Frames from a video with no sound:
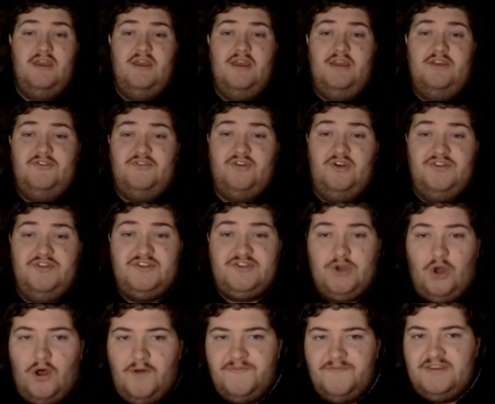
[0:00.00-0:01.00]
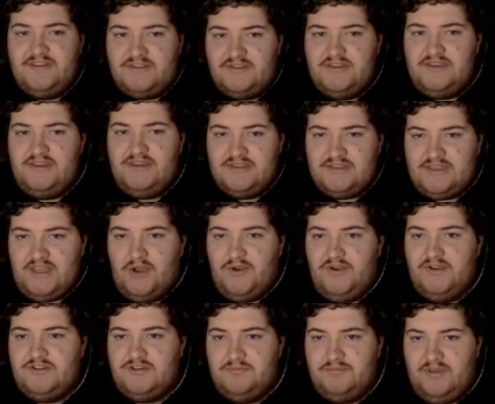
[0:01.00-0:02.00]
So this obviously is
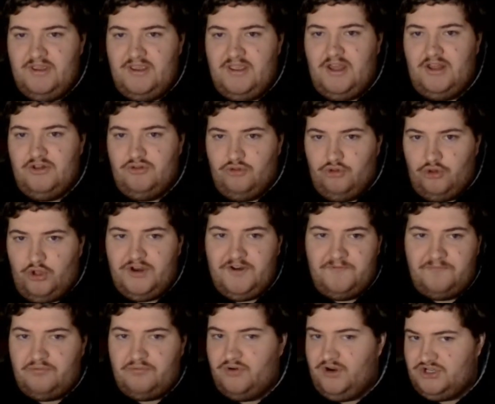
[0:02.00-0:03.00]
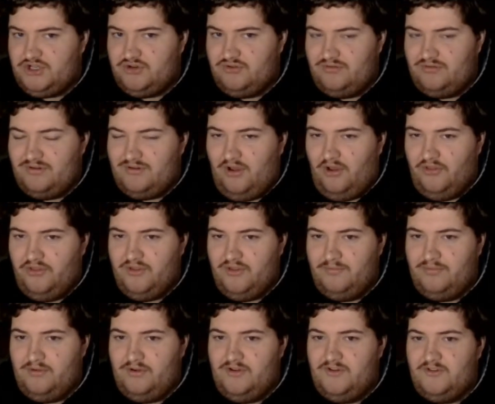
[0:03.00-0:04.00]
going to be a lot of pressure on the
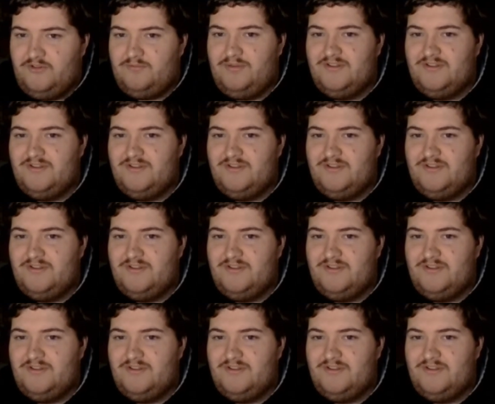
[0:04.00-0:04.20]
Blues.